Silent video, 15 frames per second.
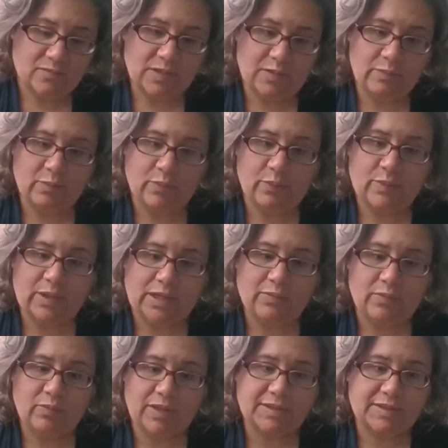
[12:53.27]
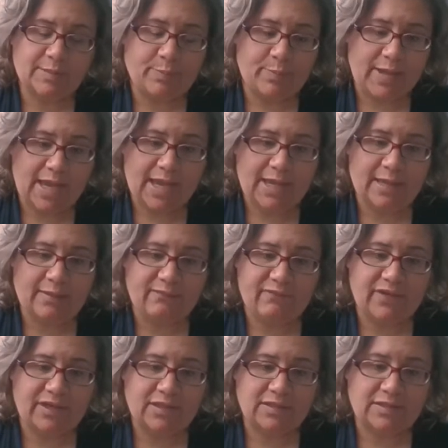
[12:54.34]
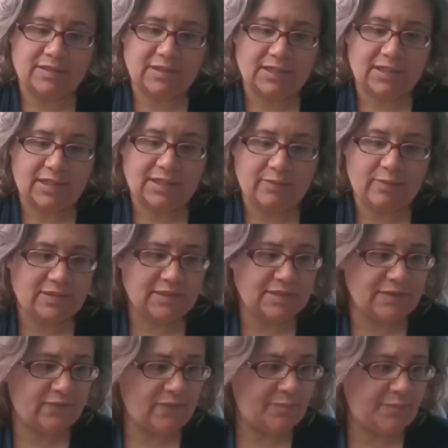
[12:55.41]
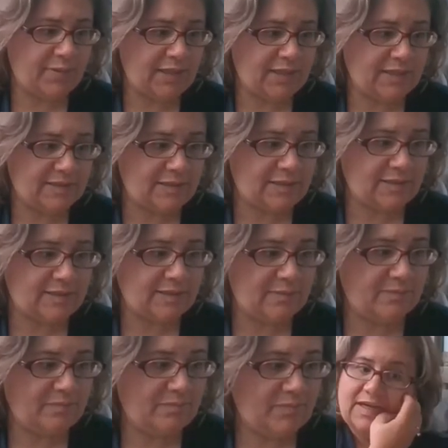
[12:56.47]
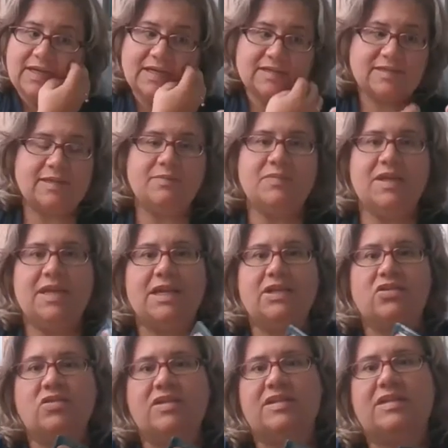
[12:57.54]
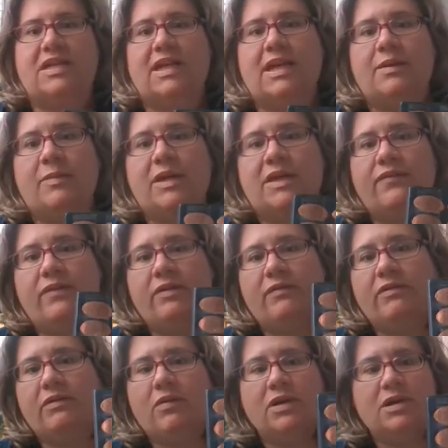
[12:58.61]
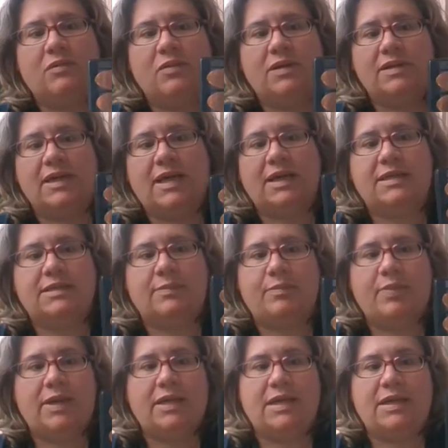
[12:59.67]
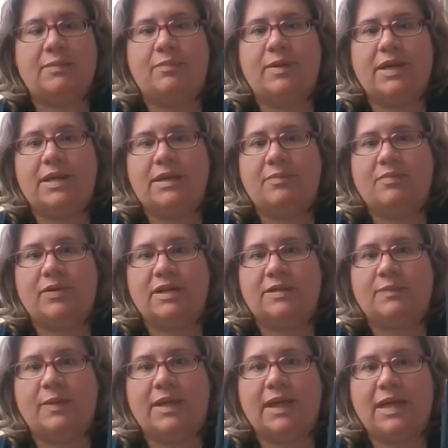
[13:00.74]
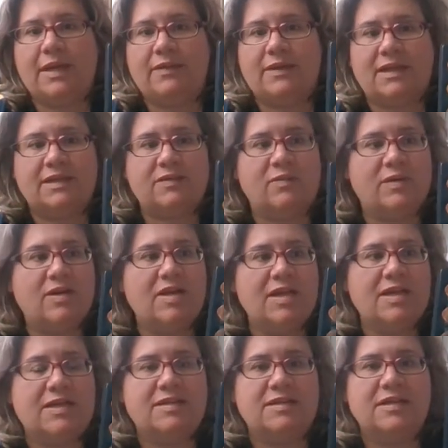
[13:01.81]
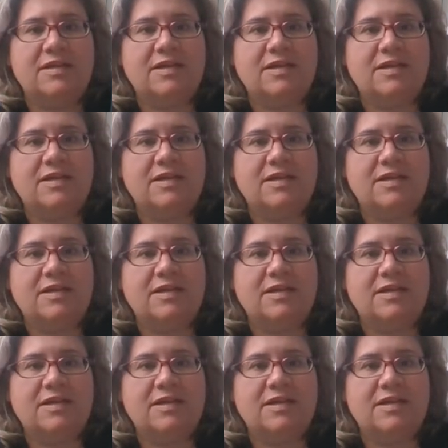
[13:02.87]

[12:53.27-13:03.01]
And we went to Banff and went to different places. Yeah, something interesting. I mean, if you ever wonder what the heck is a penny press penny, and that's what it is.